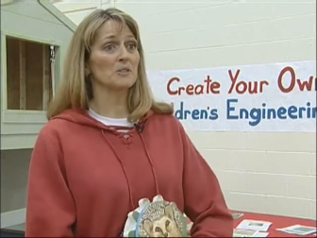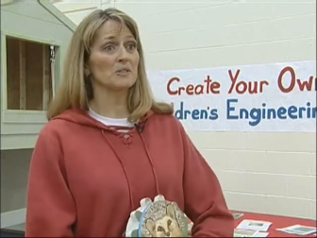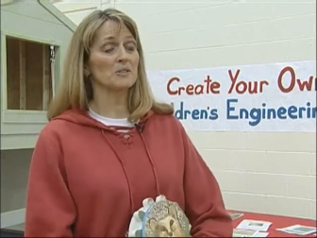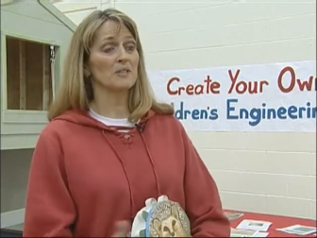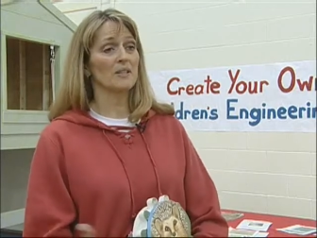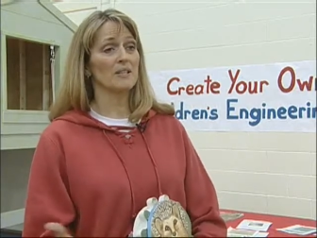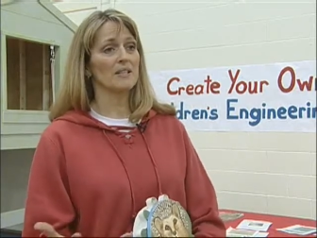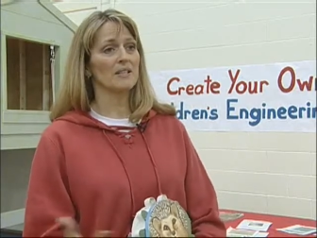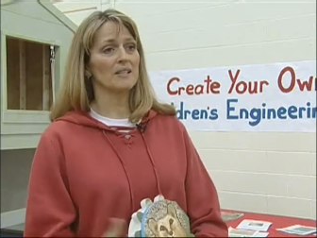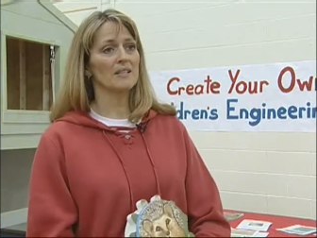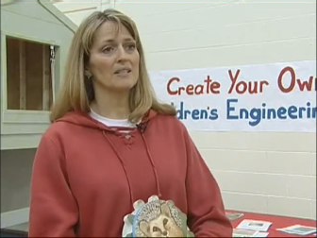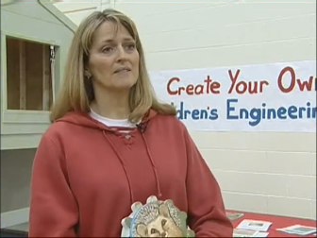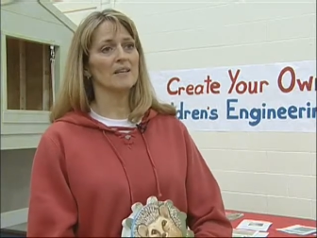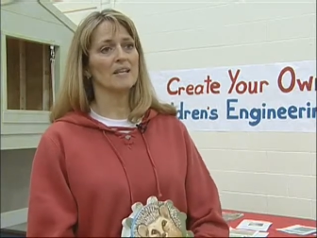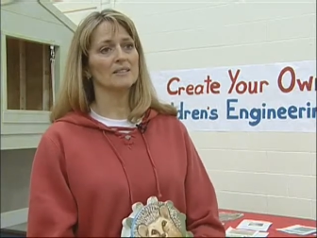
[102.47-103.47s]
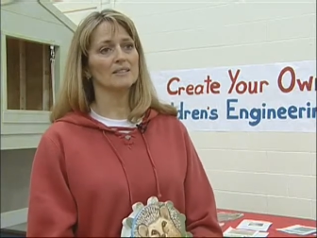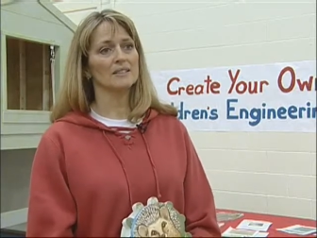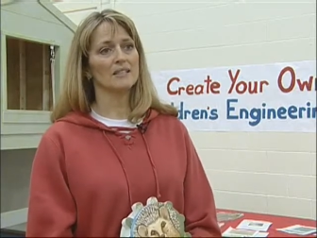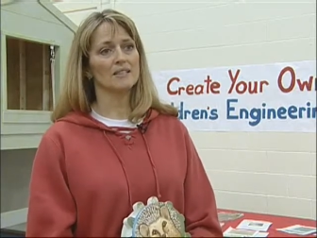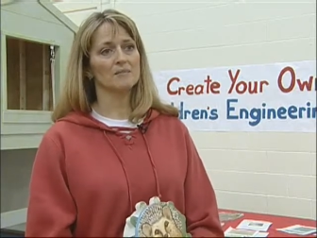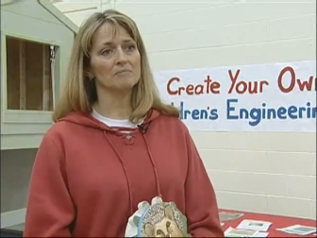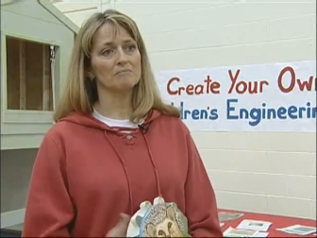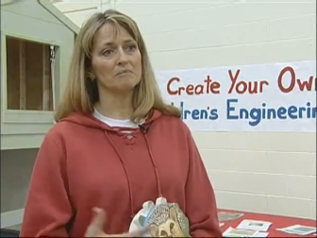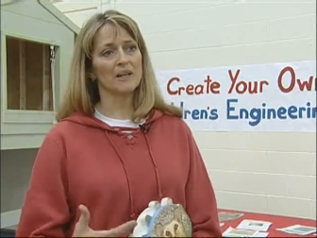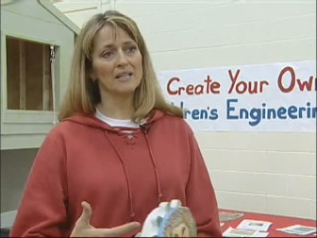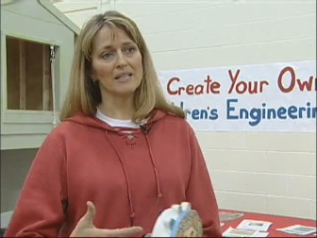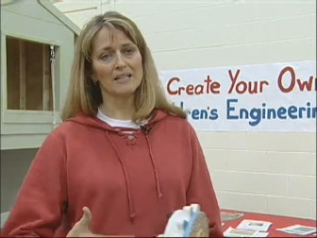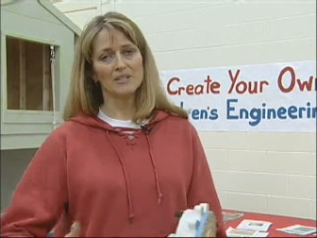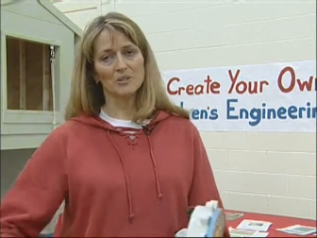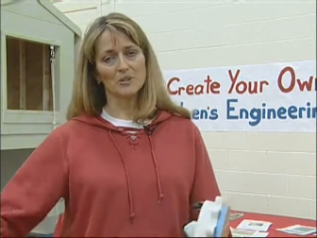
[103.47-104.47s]
So they, they give out um,
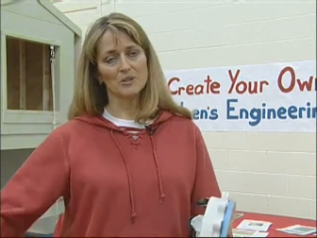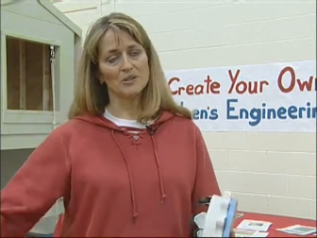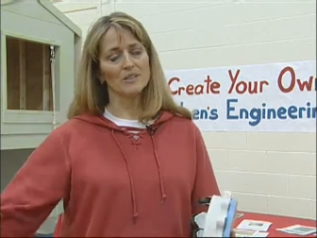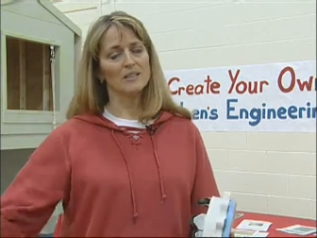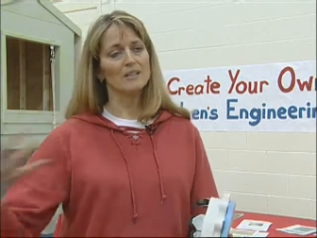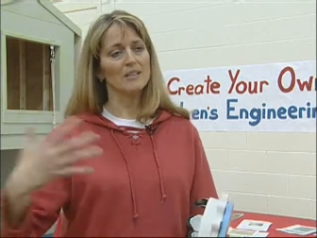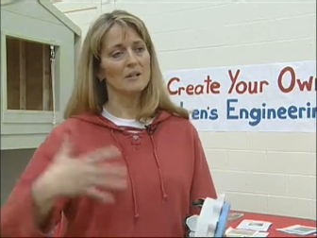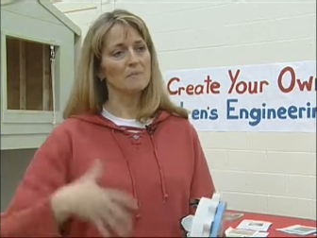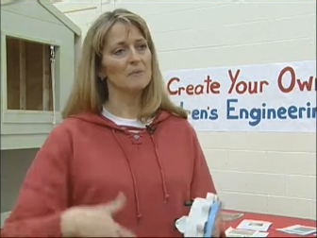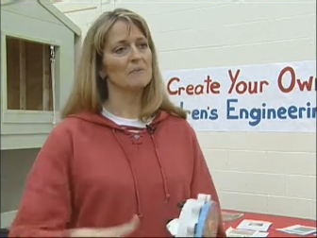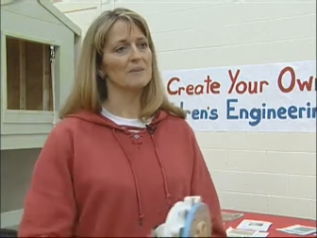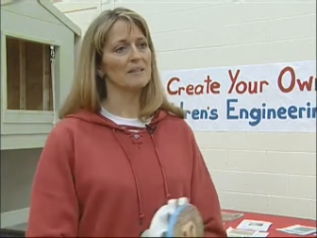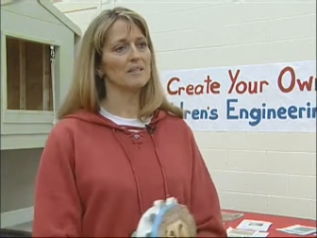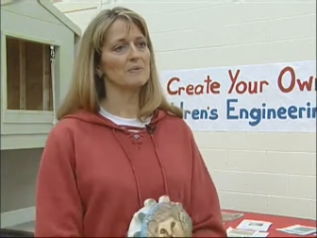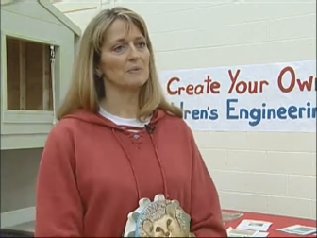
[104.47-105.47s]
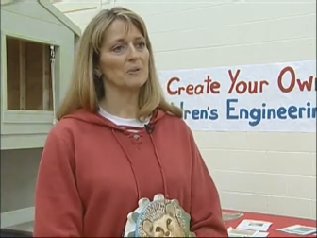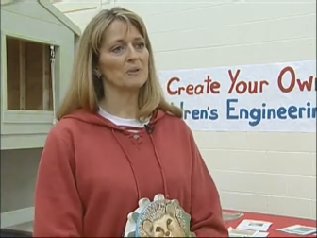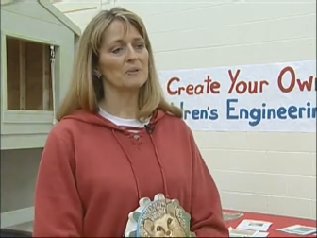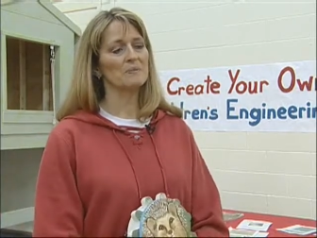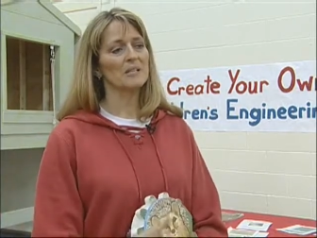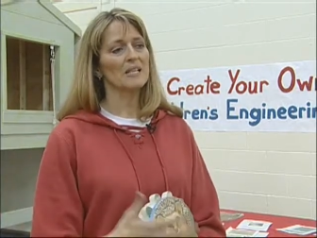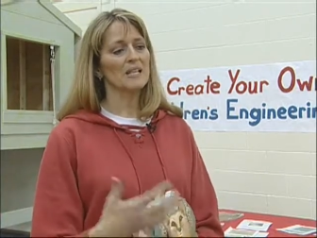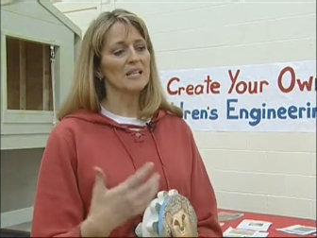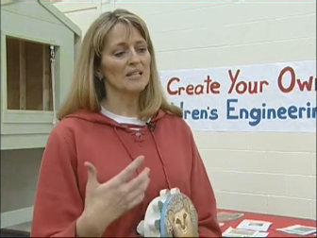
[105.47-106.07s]
money that you can in, implement these programs.